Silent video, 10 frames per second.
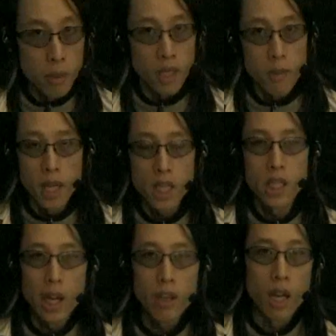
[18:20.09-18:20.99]
Well, he make he
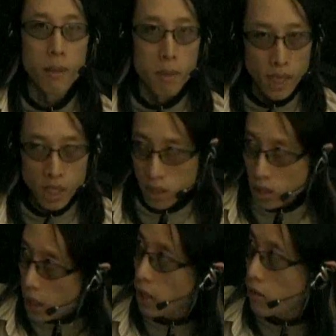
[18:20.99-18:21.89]
makes a diagram. He
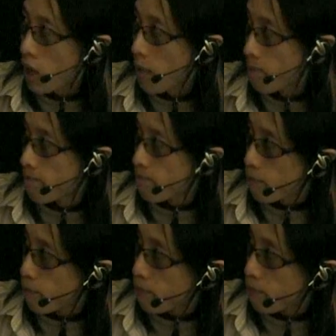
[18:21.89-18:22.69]
makes a diagram